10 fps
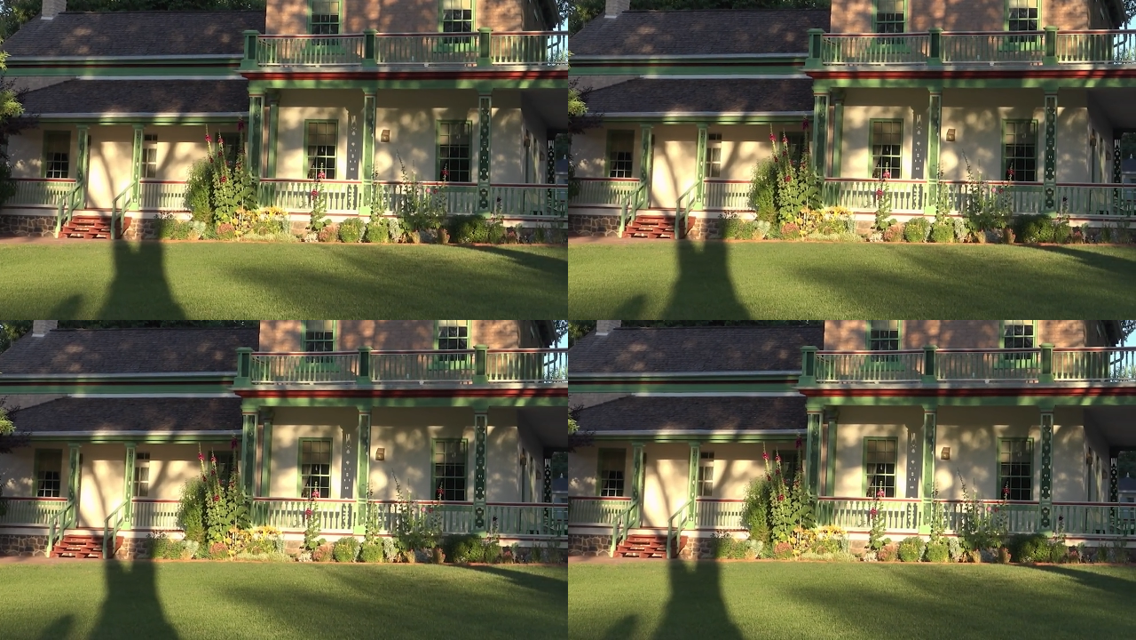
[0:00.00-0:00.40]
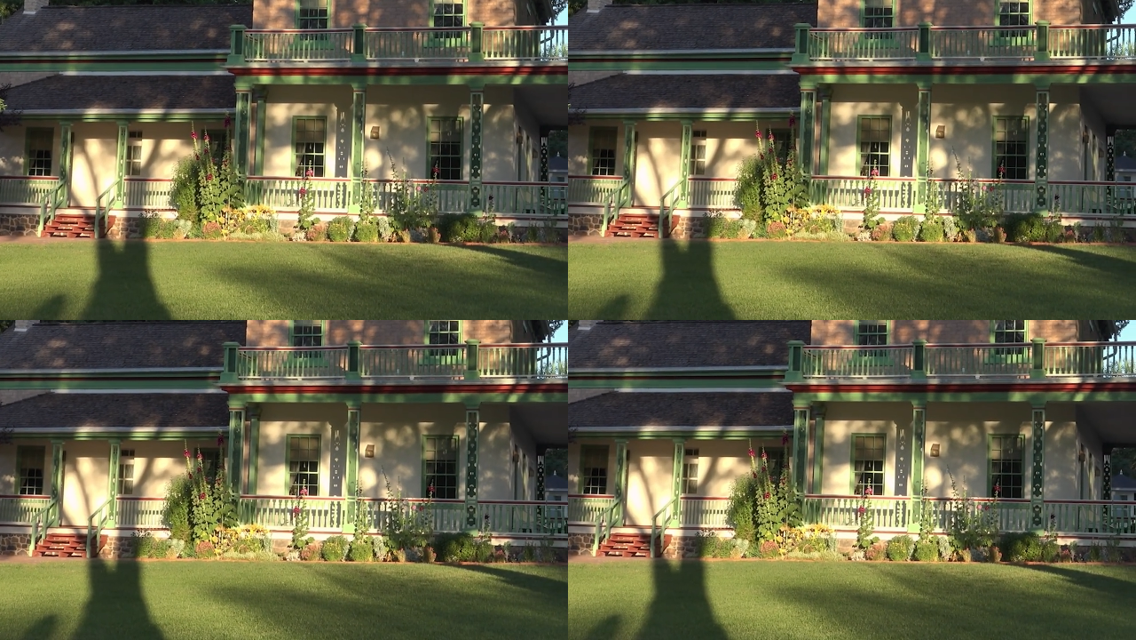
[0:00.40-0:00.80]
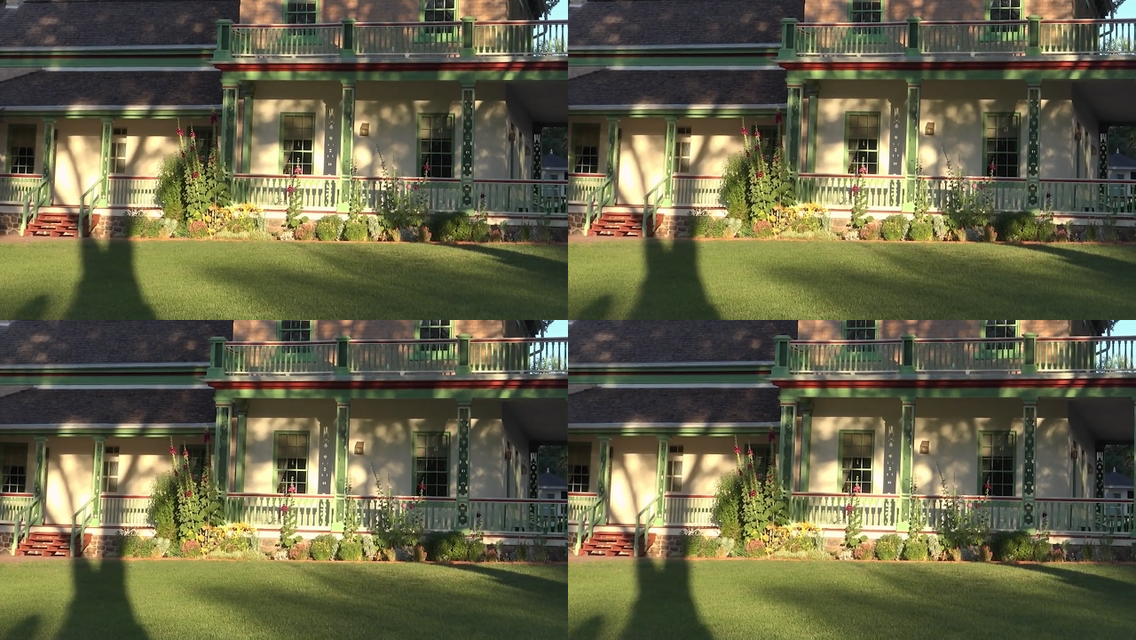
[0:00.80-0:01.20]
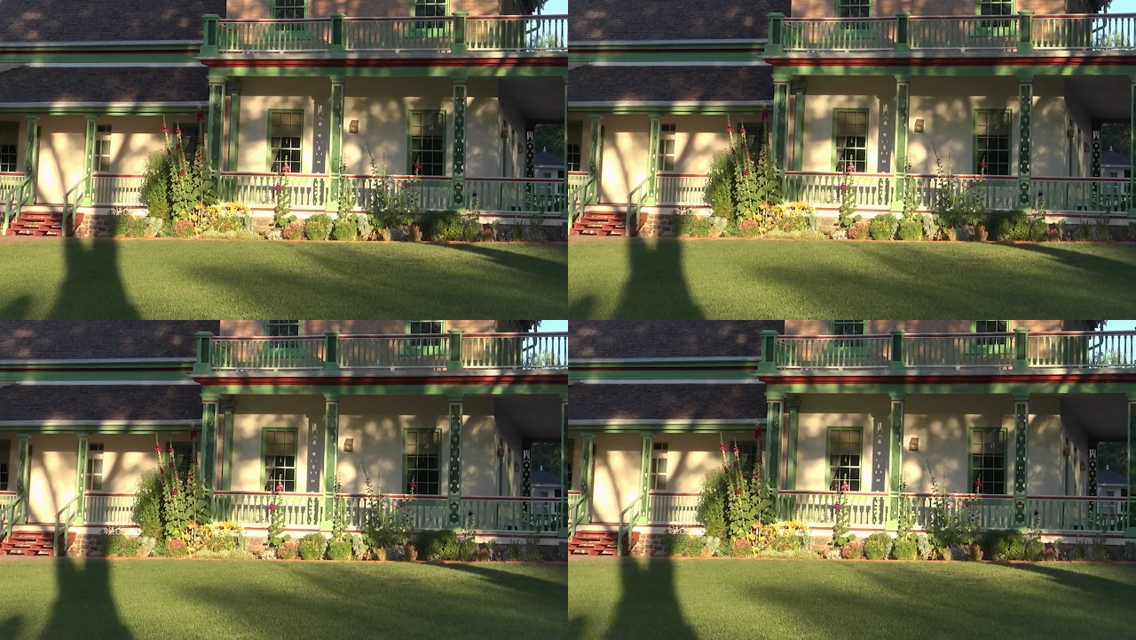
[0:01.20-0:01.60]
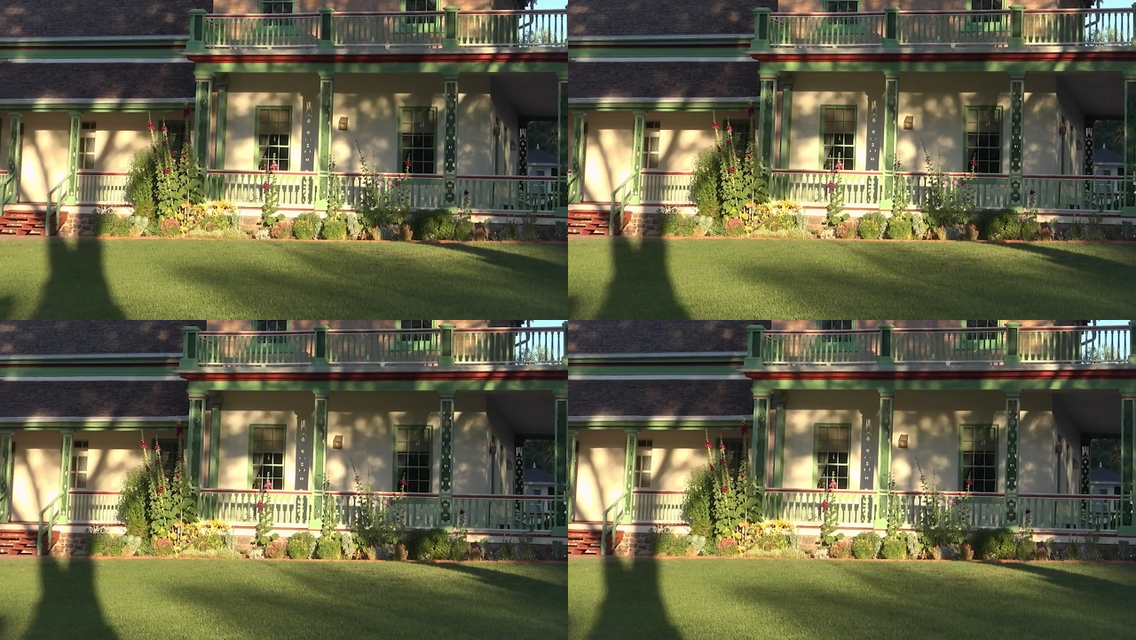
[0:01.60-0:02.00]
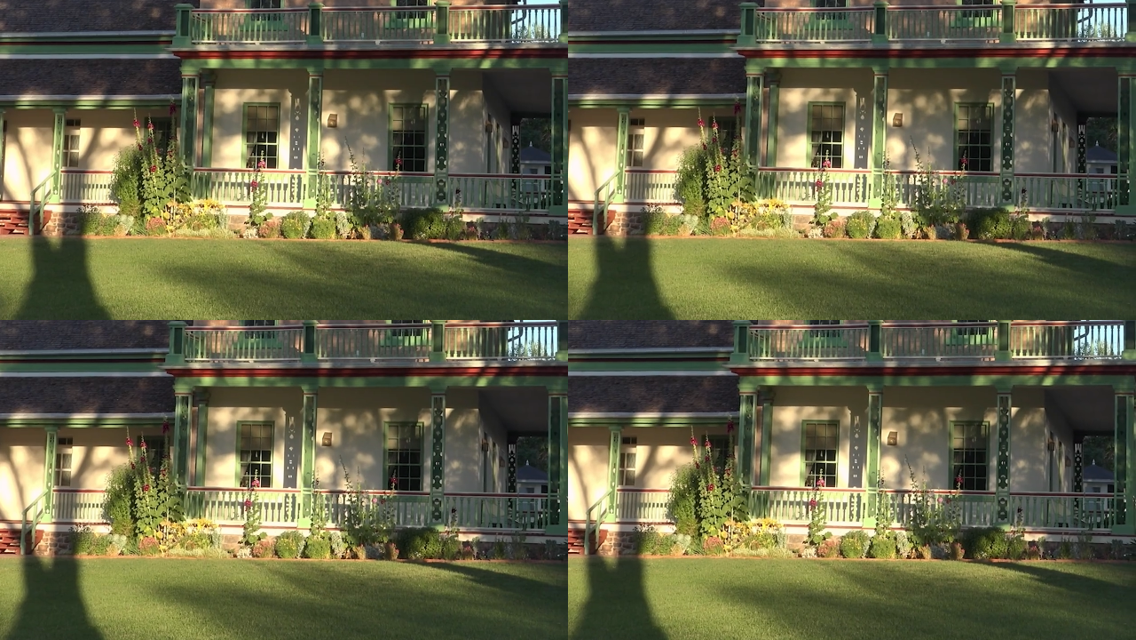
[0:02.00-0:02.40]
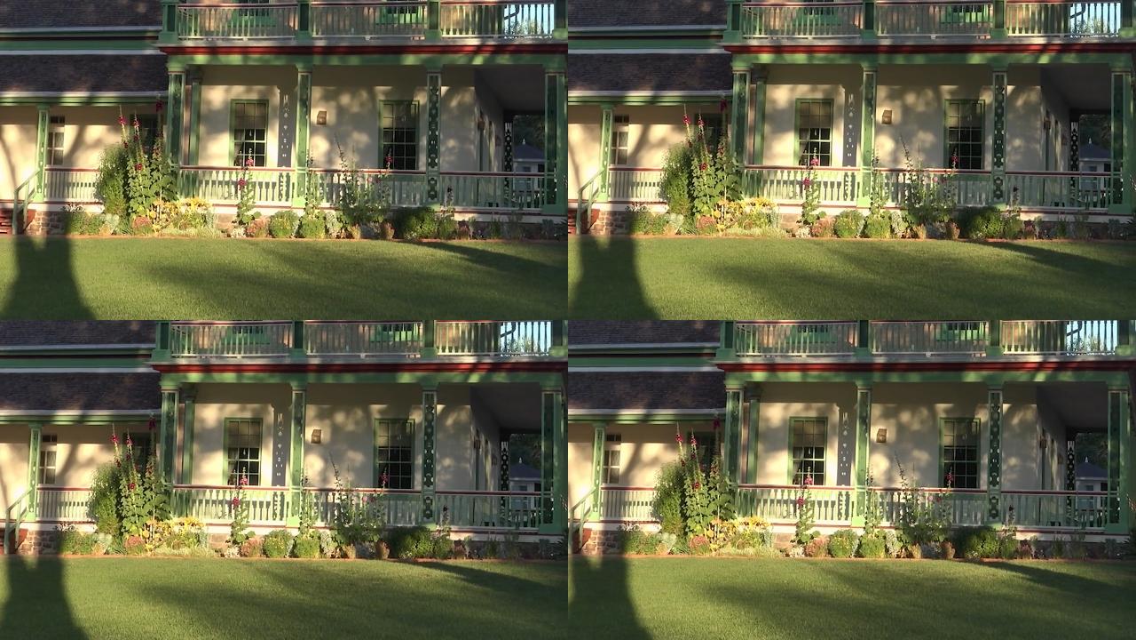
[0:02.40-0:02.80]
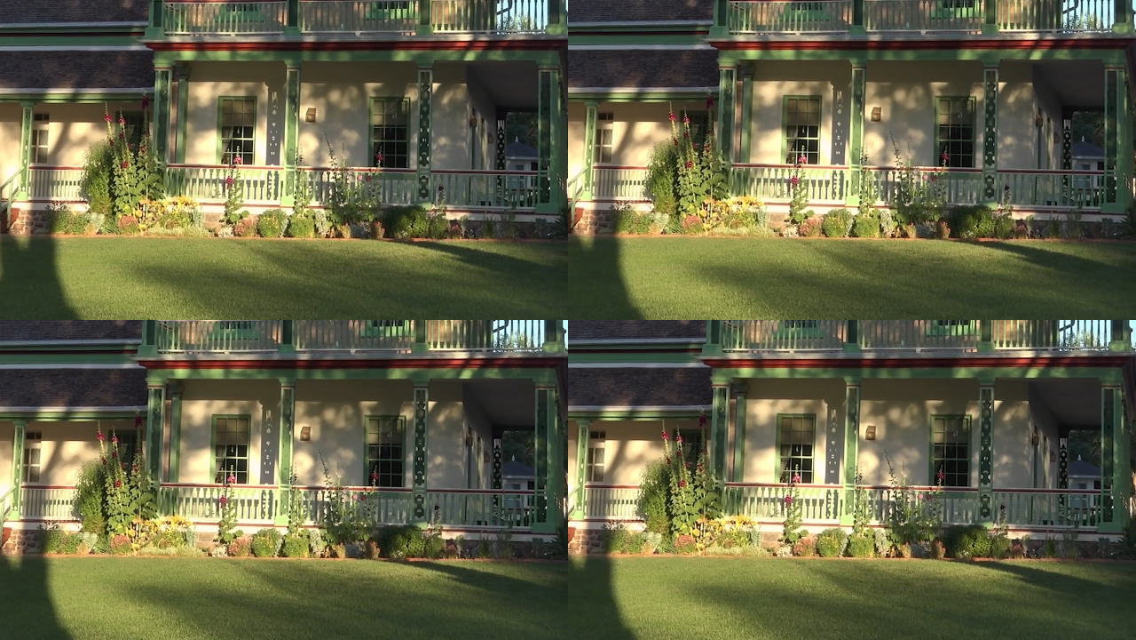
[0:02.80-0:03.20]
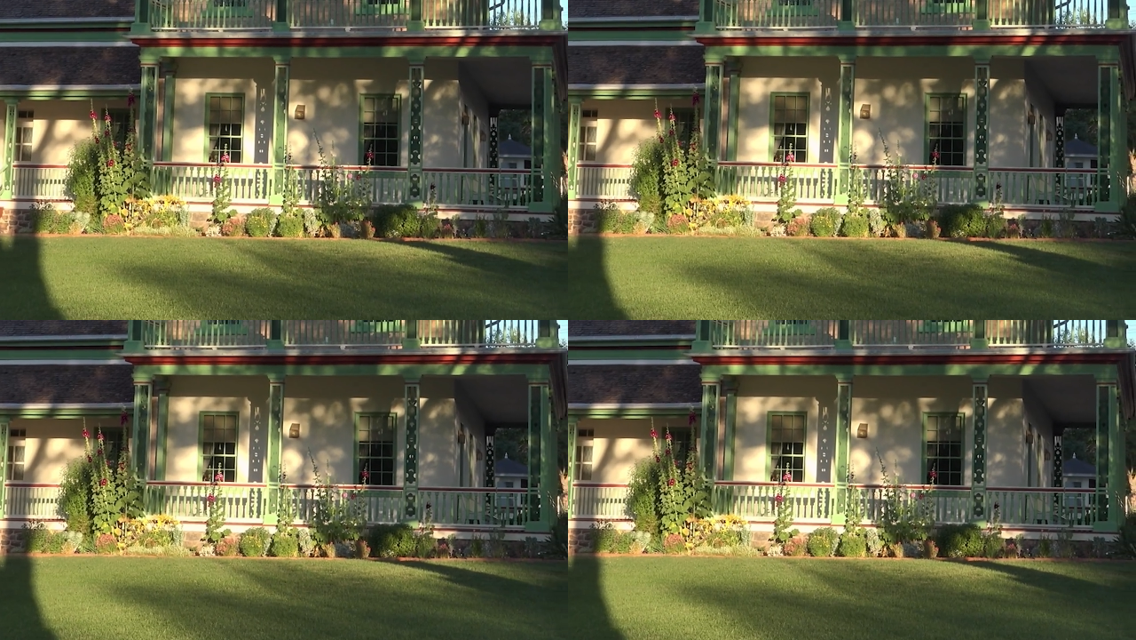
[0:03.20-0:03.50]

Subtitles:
Nobody's mouth can be seen.